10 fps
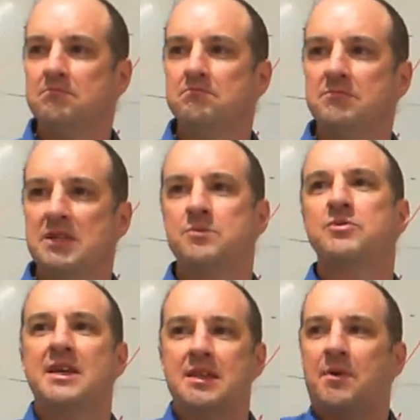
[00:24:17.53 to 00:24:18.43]
let's
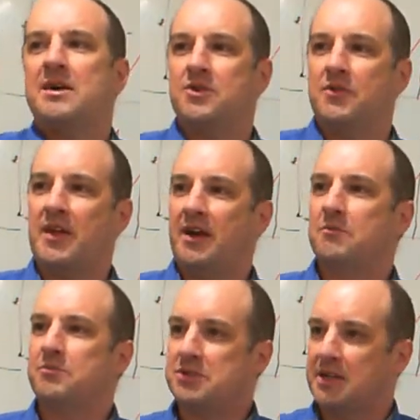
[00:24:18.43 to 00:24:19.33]
pretend the bar's not there and
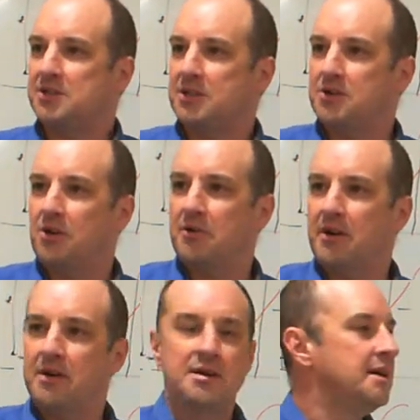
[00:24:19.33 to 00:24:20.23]
pretend it's just concrete,
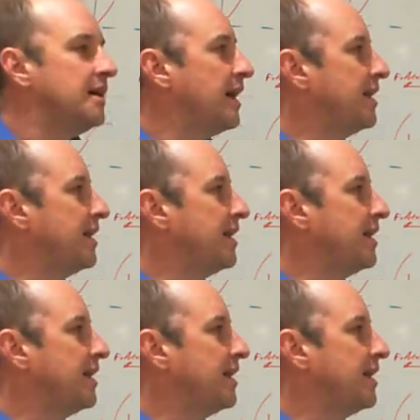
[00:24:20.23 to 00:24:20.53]
and